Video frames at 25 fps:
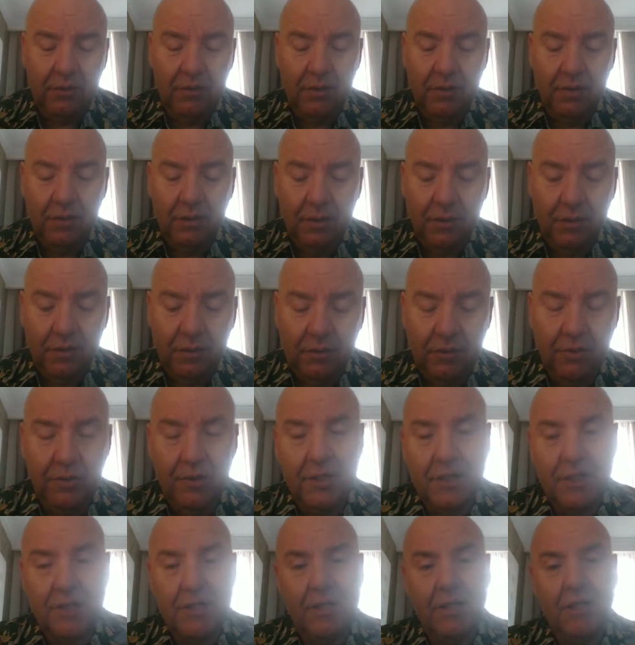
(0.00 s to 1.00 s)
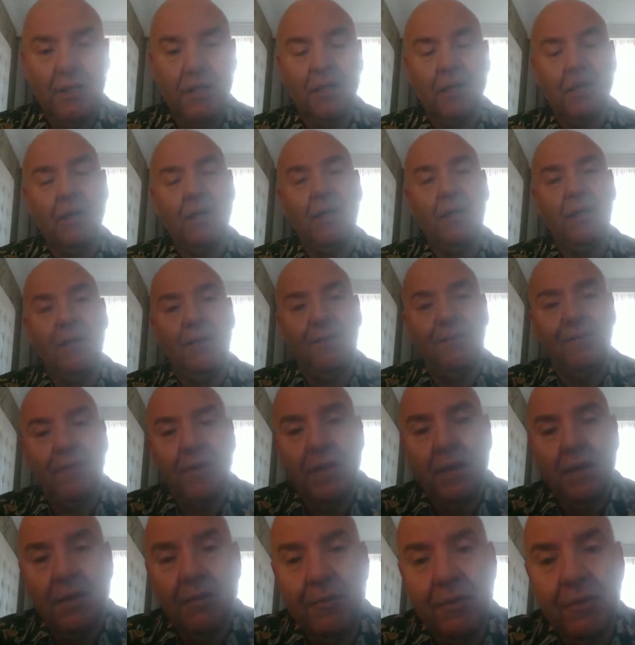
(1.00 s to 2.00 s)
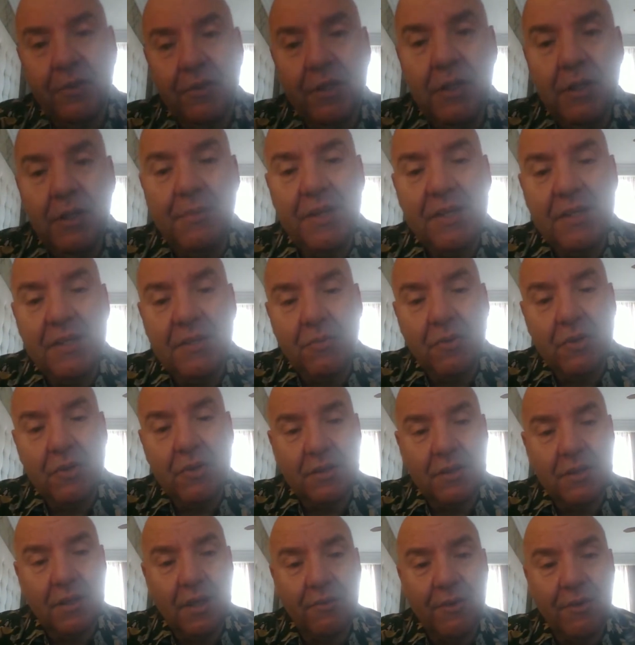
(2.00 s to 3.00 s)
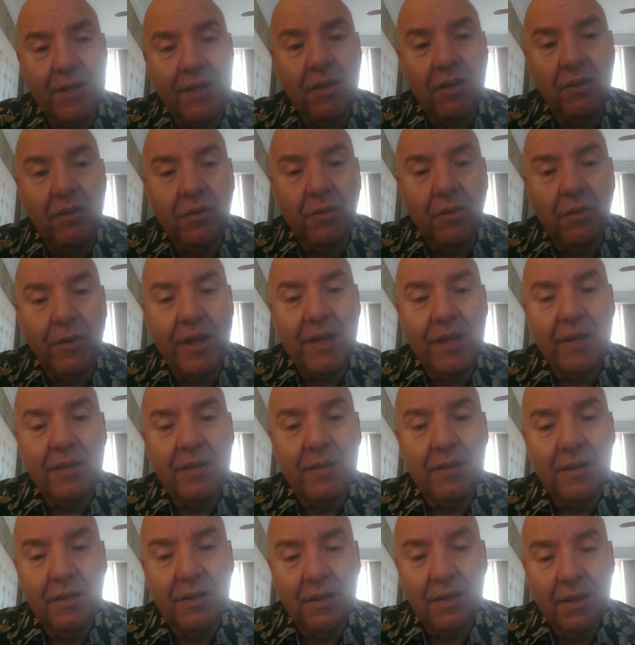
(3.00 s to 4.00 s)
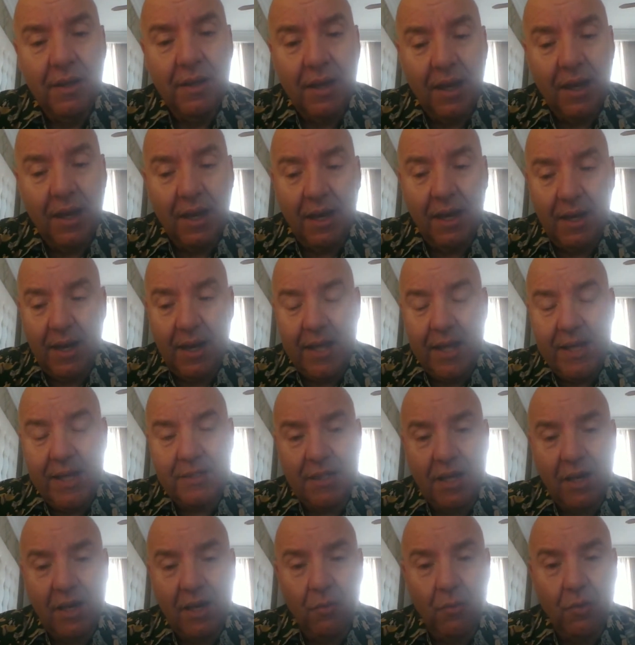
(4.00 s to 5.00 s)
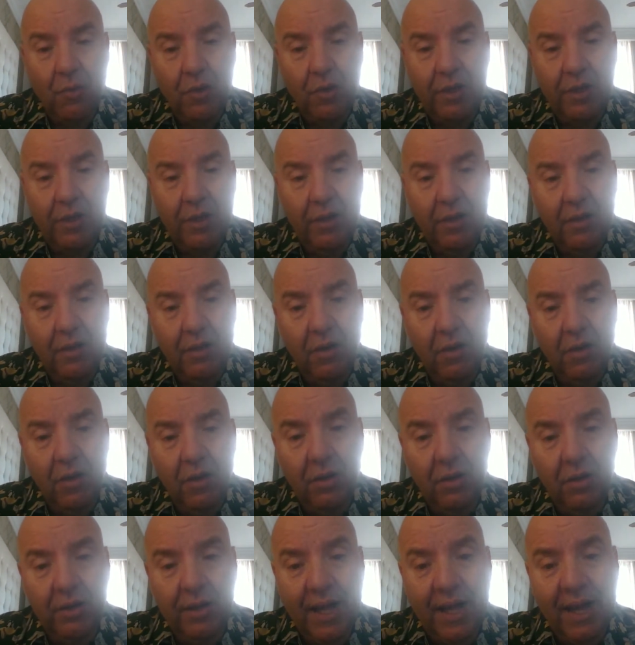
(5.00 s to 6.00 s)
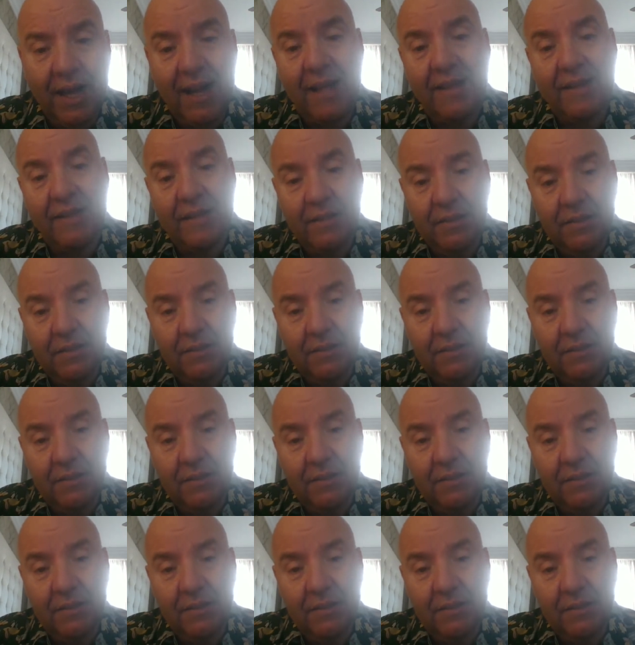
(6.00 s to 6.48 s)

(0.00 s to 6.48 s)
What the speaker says: to Disney, Beauty and the Beast was already underway, and I started working on Aladdin.